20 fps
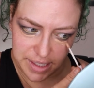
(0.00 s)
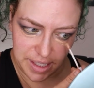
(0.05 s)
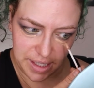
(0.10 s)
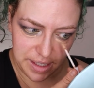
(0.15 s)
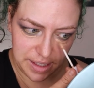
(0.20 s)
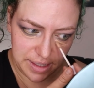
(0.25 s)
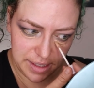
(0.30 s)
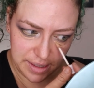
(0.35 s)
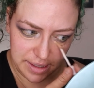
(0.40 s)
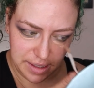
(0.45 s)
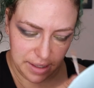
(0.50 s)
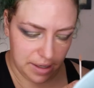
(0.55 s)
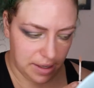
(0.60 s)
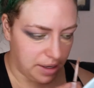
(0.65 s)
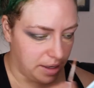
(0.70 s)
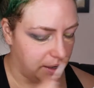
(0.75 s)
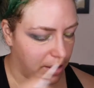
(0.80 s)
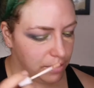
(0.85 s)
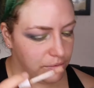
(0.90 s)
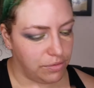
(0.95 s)
see this as a,
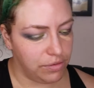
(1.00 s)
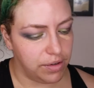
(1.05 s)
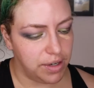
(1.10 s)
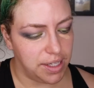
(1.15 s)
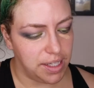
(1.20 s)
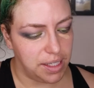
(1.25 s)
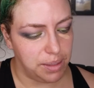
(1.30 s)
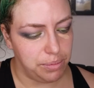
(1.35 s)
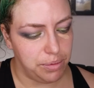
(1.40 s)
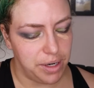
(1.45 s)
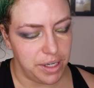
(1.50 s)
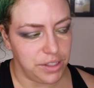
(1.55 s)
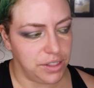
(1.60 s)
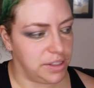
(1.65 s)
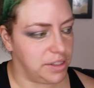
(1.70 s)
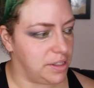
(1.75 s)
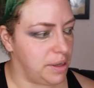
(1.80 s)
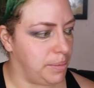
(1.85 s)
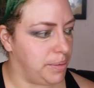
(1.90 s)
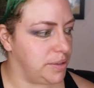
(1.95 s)
a really
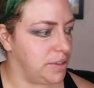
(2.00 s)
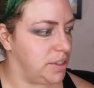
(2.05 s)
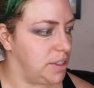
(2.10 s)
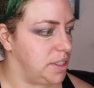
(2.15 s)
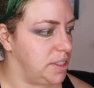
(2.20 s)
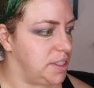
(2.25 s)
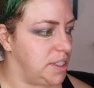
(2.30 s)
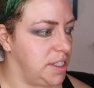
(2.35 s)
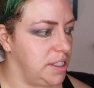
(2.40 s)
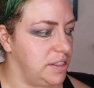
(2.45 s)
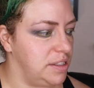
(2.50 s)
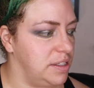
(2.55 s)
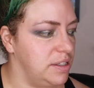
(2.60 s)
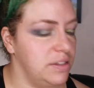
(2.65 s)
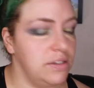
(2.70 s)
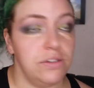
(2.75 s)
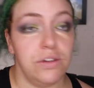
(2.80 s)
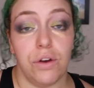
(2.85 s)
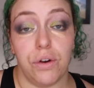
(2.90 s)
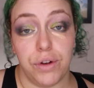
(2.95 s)
precious opportunity to
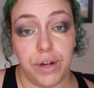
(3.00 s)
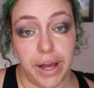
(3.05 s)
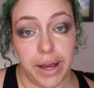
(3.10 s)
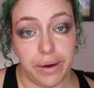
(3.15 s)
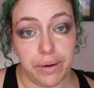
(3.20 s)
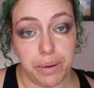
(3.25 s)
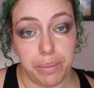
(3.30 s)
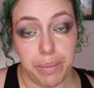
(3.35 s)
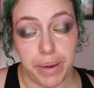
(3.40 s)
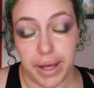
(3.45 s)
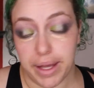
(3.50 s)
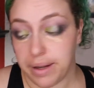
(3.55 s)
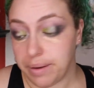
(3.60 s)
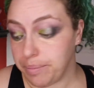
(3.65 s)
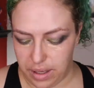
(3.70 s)
slow down a bit.